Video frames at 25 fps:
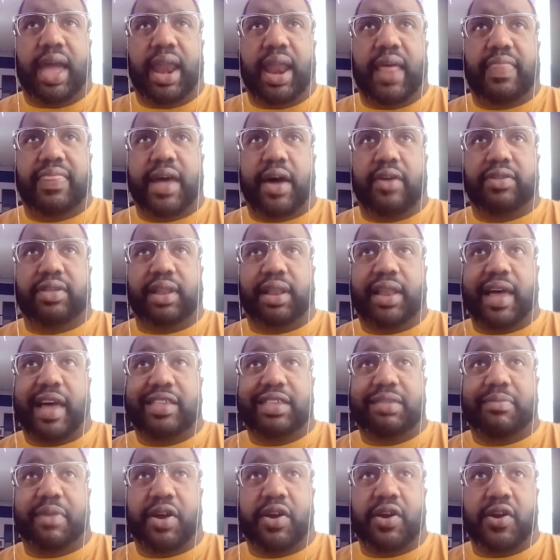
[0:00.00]
And that was the
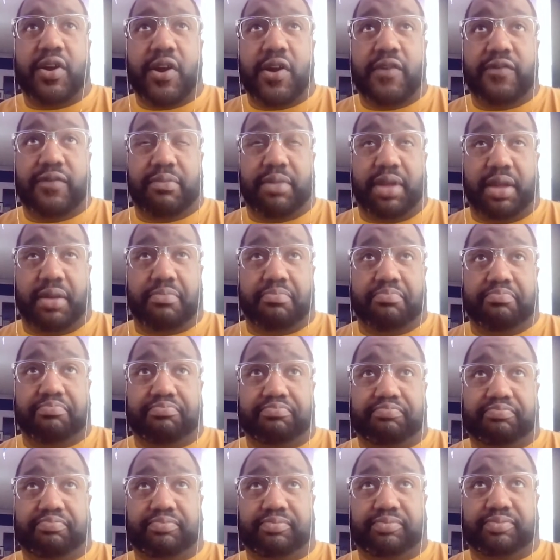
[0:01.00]
last time I heard from him.
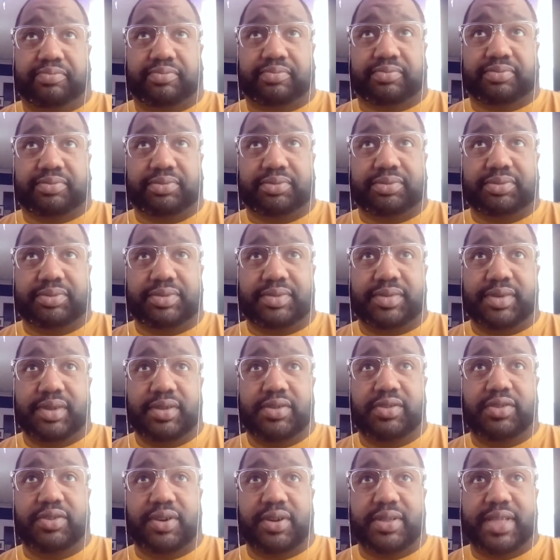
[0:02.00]

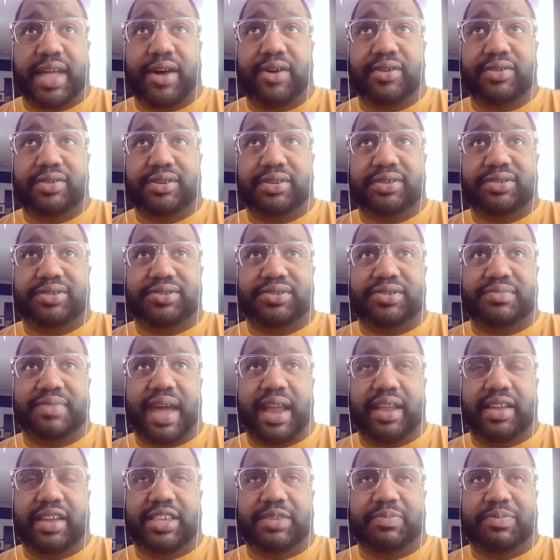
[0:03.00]
So that was a
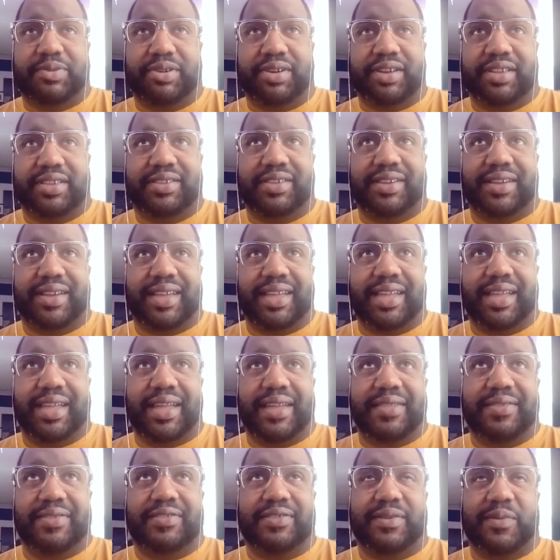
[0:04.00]
traumatic experience
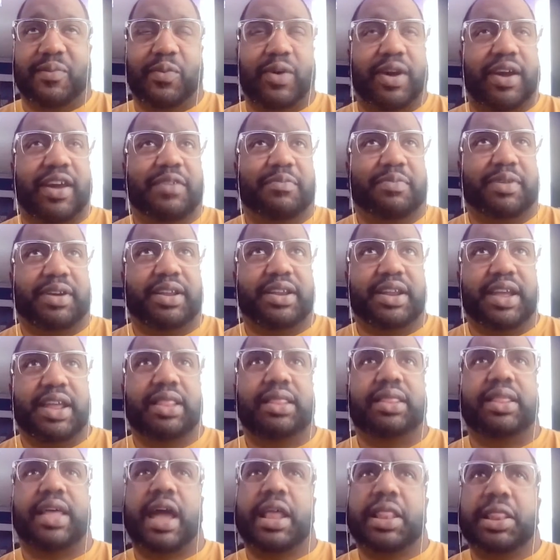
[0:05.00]
in some ways, but
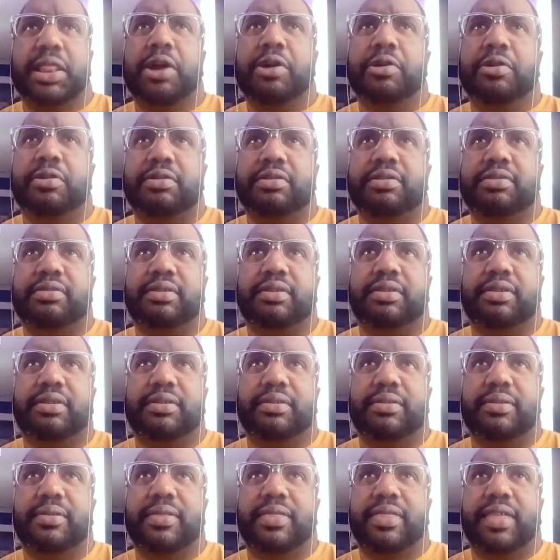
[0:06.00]
I learned
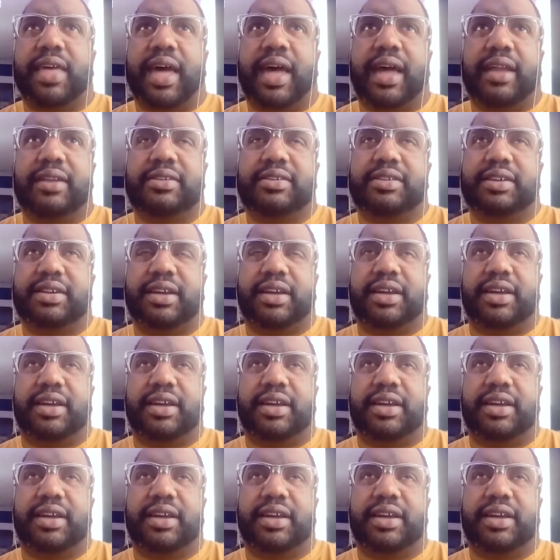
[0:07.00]
that.